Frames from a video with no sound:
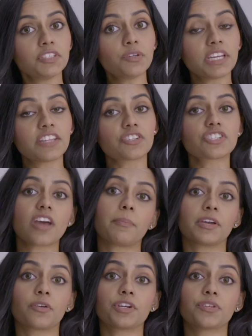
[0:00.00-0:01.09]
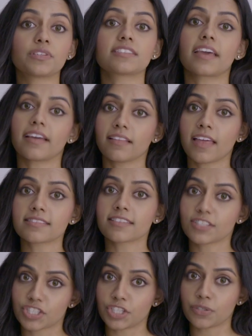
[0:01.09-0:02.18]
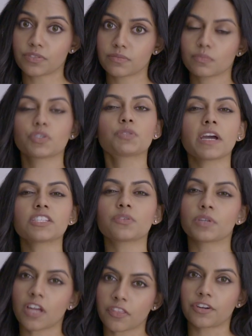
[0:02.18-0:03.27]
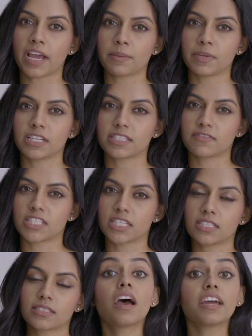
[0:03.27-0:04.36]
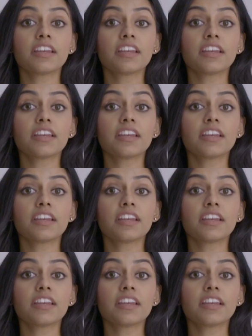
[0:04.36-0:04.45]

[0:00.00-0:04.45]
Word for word: You can either stop it or you can say, Alexa, snooze, which buys you another 9 minutes of Z's.